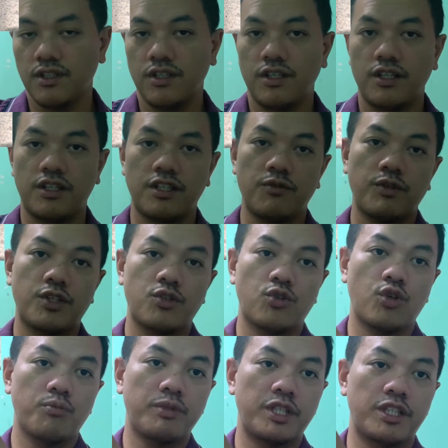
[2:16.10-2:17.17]
And then when you
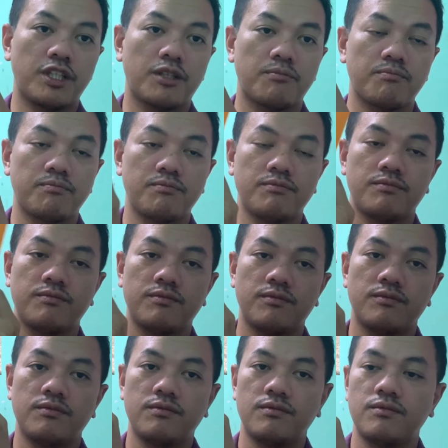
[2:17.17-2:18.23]
open it up,
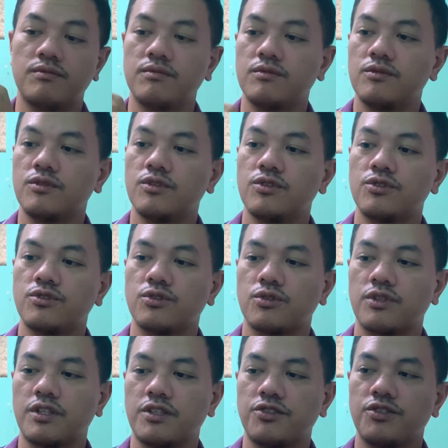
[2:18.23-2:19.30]
so
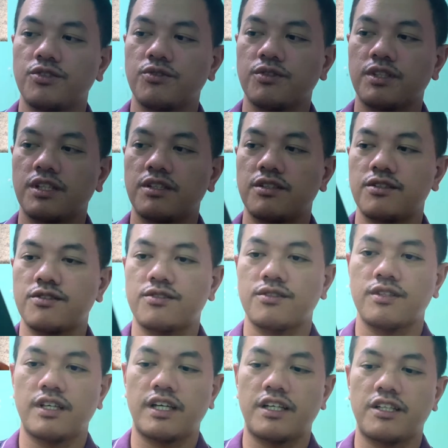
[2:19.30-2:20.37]
initially you get this
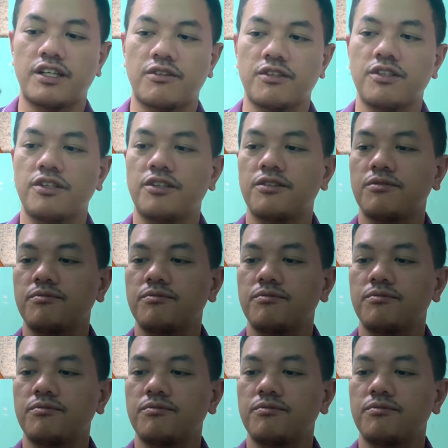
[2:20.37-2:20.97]
handout here.